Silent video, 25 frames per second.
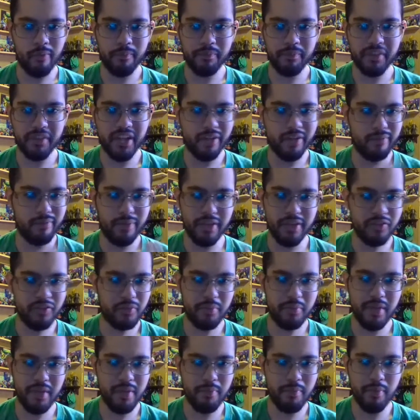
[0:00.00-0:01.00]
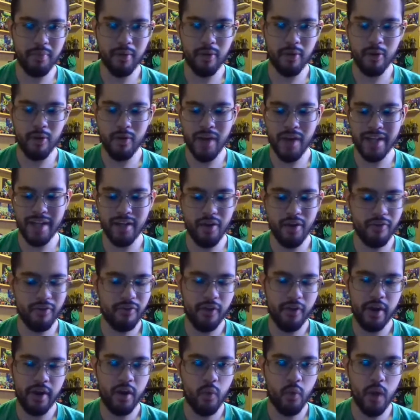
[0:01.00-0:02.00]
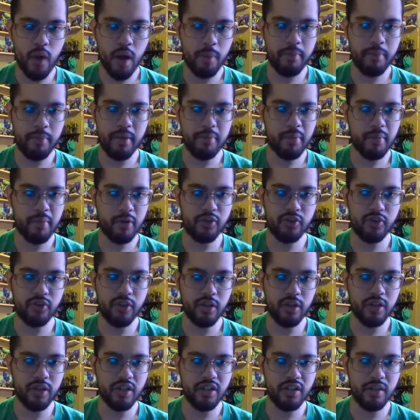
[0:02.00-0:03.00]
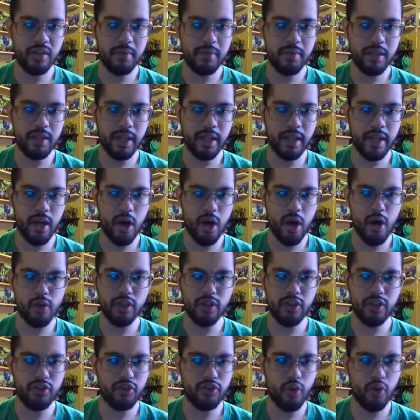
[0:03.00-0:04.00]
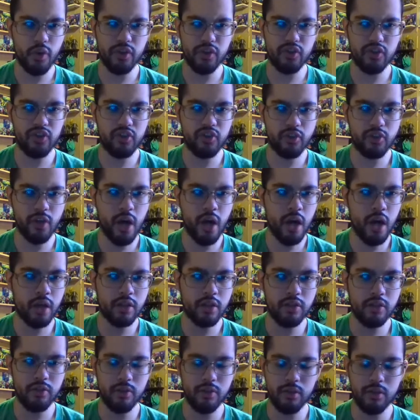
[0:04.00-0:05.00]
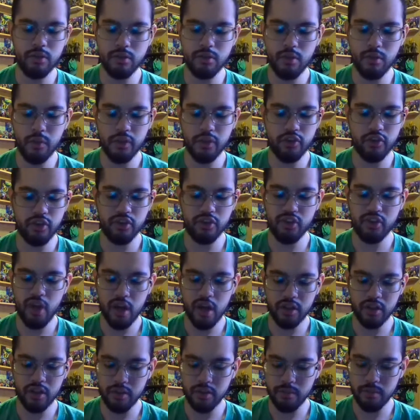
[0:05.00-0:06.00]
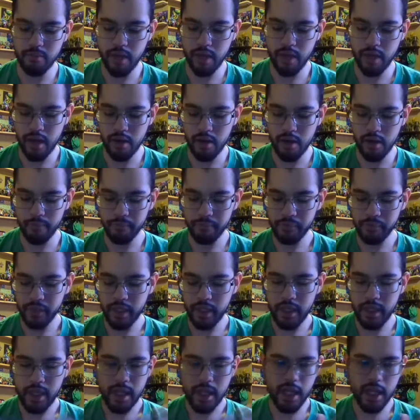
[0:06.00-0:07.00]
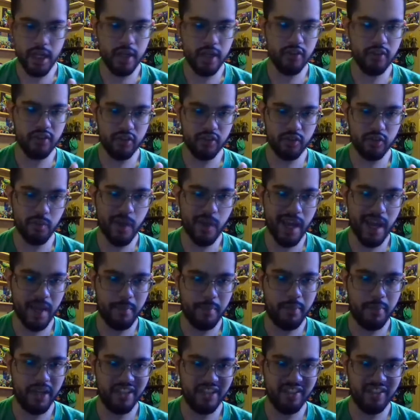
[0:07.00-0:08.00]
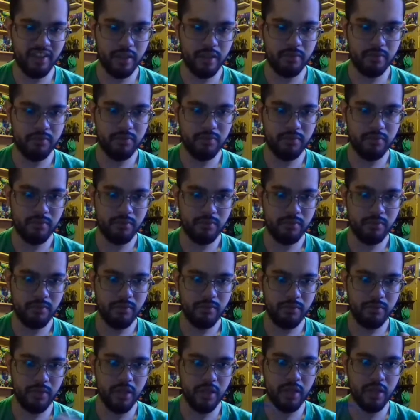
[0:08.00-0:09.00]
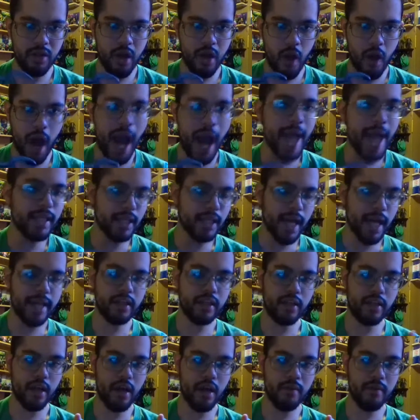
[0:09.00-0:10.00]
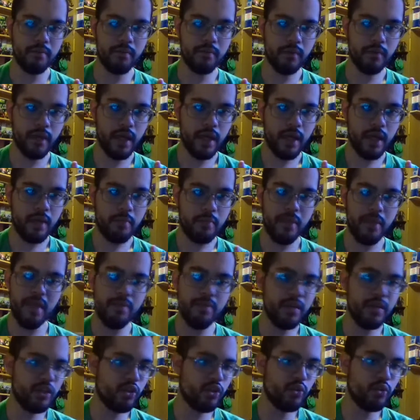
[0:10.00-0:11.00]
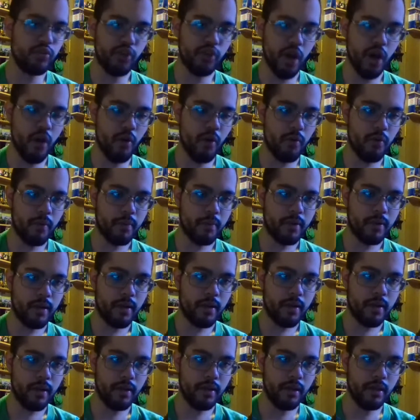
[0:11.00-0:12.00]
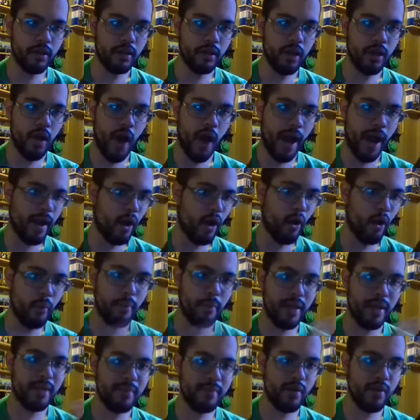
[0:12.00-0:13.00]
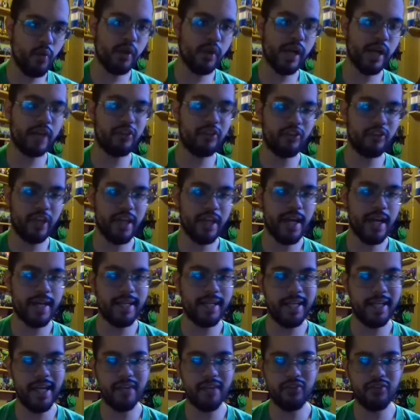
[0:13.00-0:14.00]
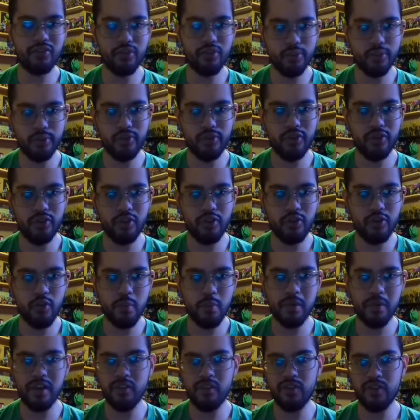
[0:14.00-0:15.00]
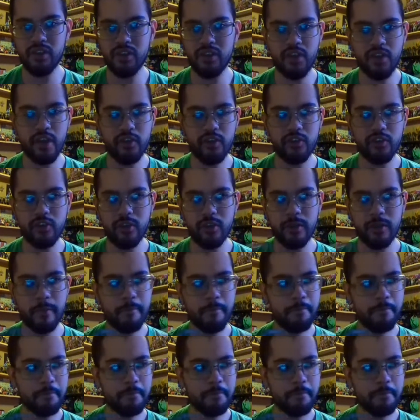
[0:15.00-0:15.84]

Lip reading: convince people. I know very well people are still gonna be like, oh, these toys suck, you know what you're talking about. It is just my opinion. I like them, maybe you don't. I hope maybe what I say kind of gets through to you, but if it doesn't,